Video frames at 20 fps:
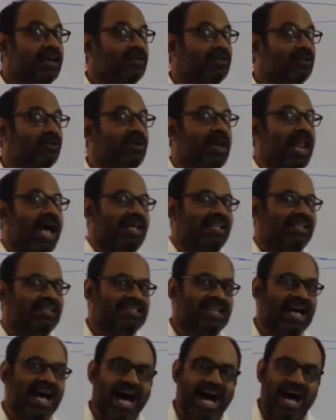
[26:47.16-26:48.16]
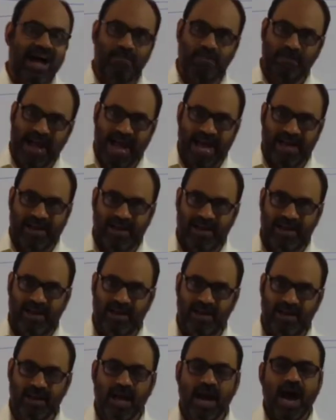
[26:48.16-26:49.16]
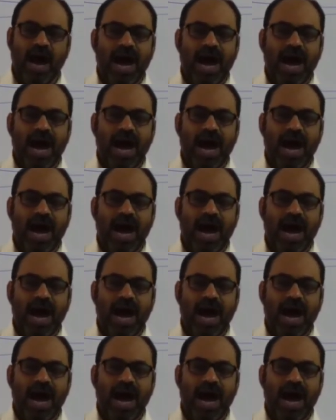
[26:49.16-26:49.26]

the two lines are parallel.